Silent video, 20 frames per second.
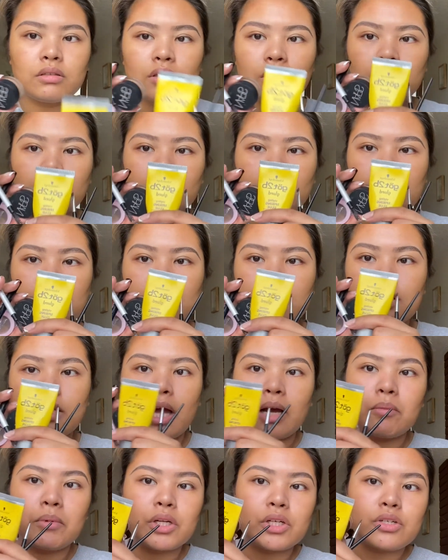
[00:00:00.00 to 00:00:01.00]
This is how
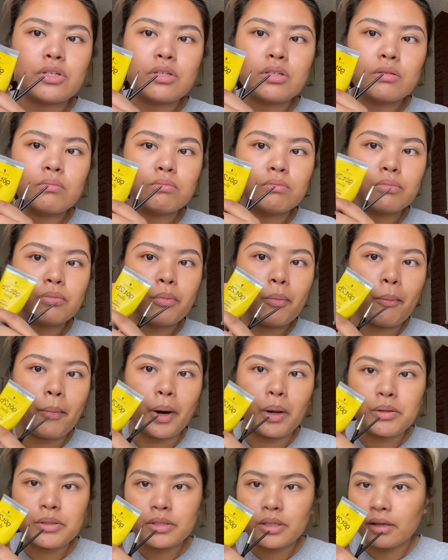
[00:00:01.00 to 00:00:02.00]
much brow
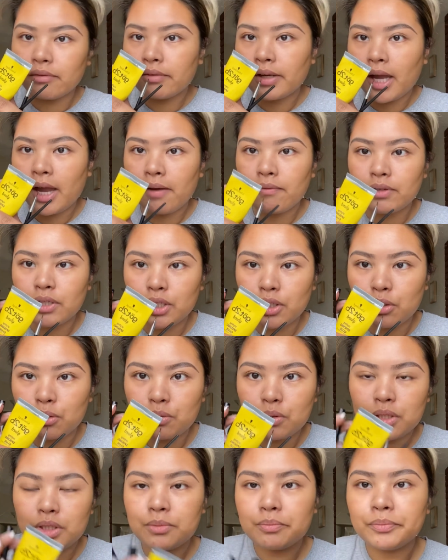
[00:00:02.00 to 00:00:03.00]
stuff I have to
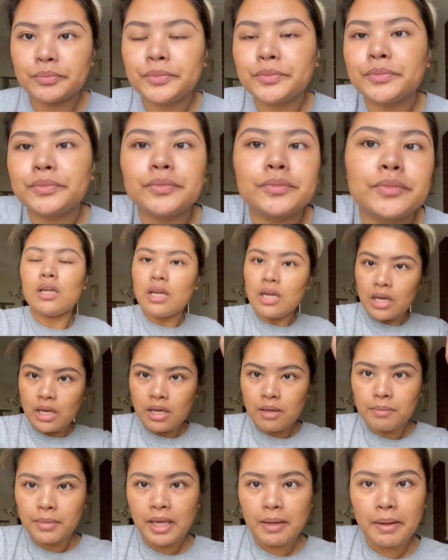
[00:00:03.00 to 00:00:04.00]
use. But
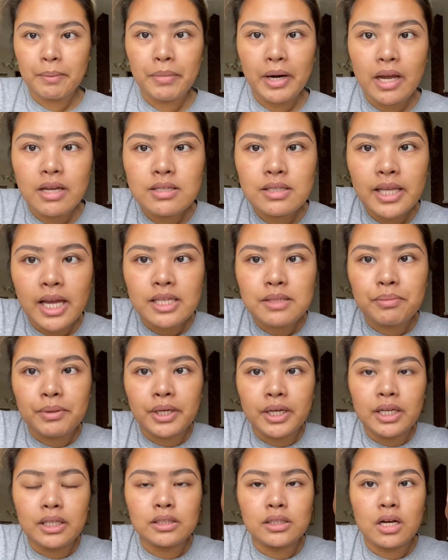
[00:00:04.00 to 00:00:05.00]
yeah, my brows last
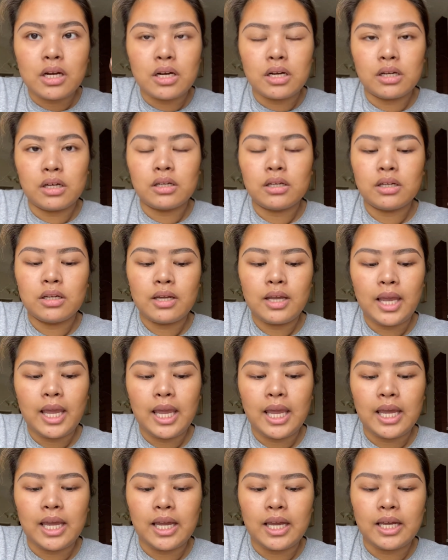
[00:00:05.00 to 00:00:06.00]
pretty long
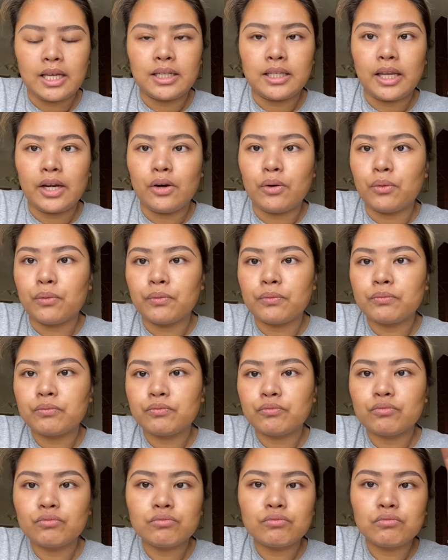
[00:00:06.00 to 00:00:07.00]
and they don't
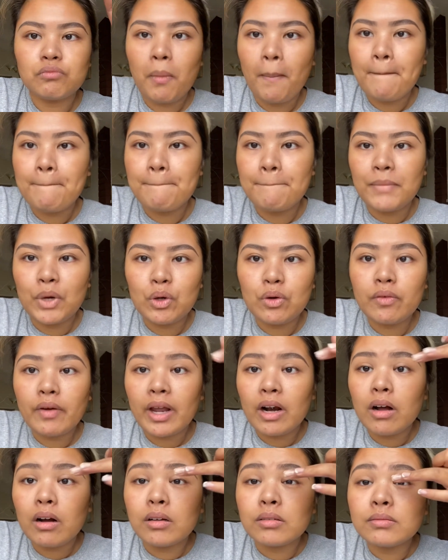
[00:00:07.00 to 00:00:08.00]
move at
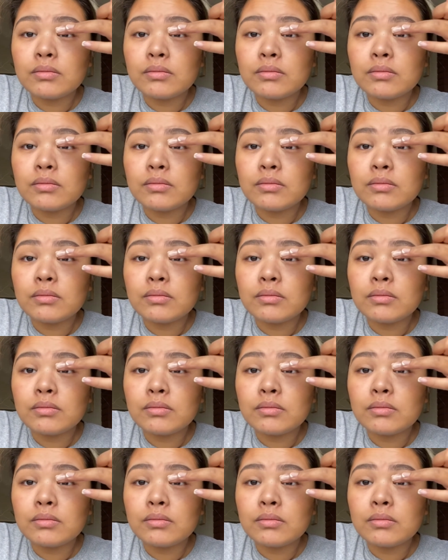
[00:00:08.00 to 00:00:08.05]
all.